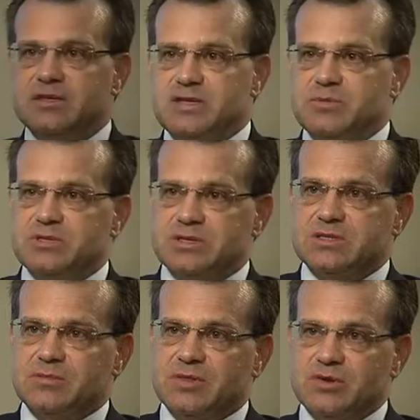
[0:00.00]
in the deep
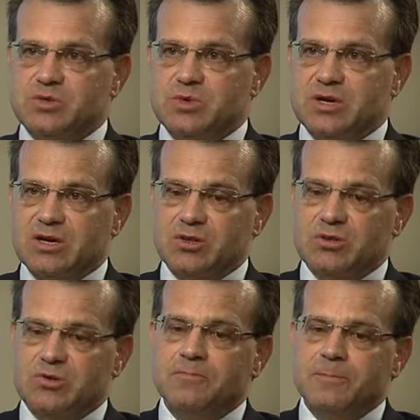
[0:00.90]
system, and those would
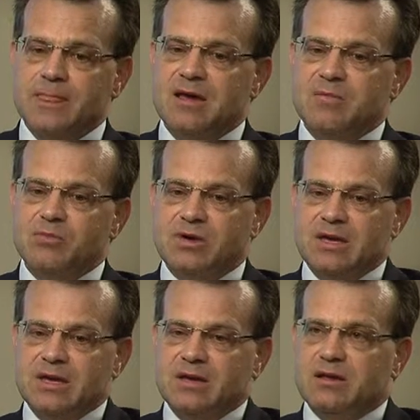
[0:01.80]
include
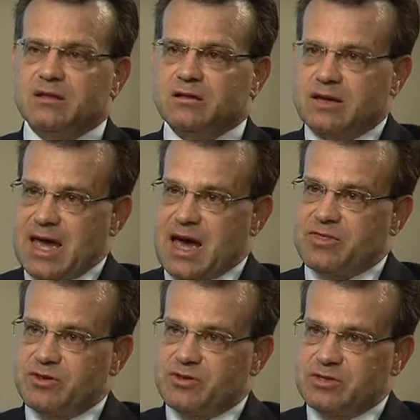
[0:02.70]
putting little
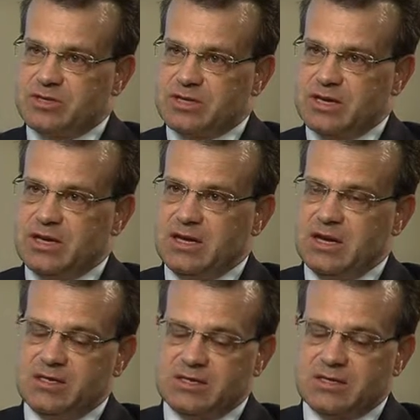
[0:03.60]
catheters
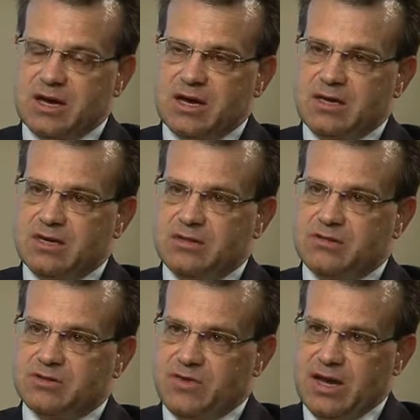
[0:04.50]
inside
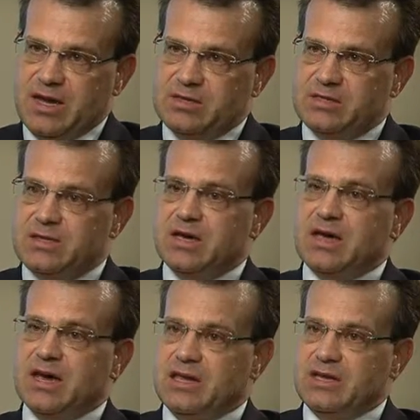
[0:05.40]
those veins
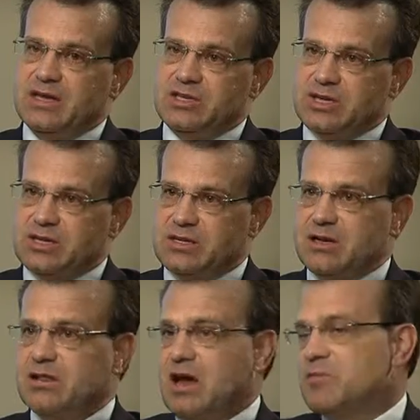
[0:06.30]
and
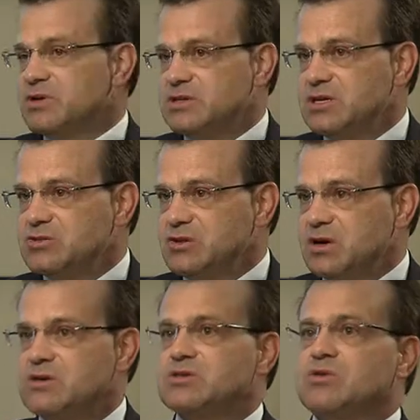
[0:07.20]
injecting clot-busting
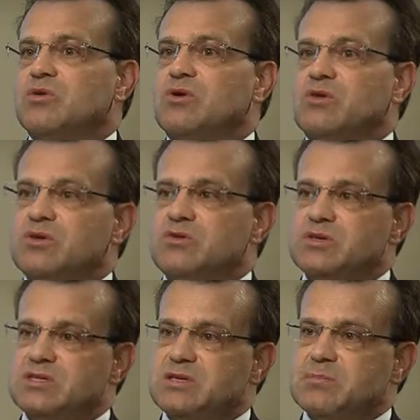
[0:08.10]
drugs, or
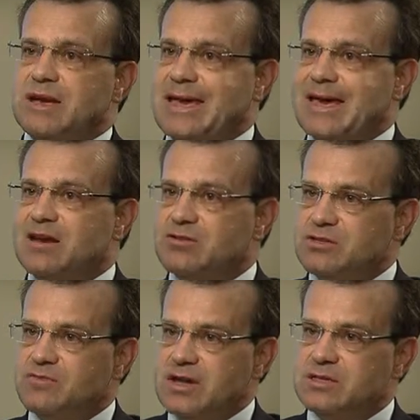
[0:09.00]
using some mechanical
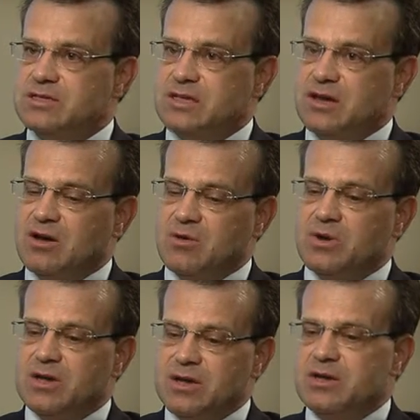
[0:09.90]
devices that help
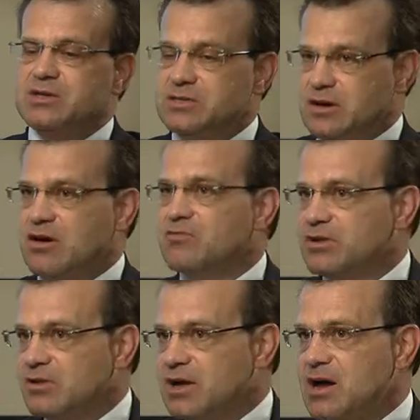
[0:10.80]
dissolve
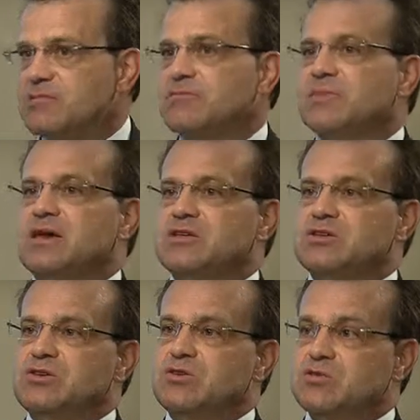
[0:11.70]
the clot, and
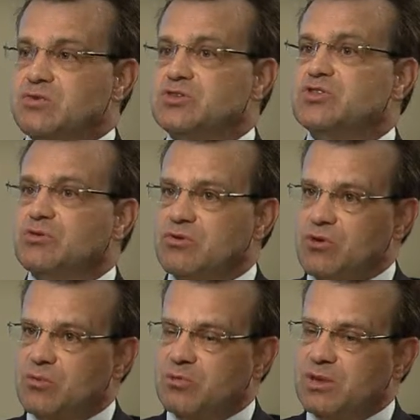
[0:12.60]
so you can restore
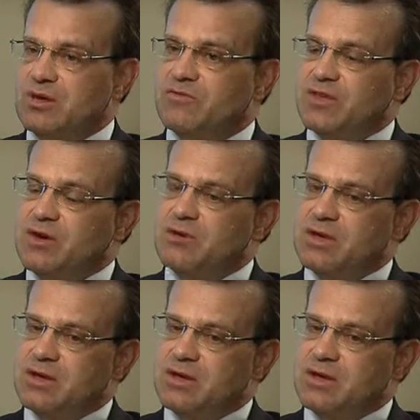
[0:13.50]
normal blood flow.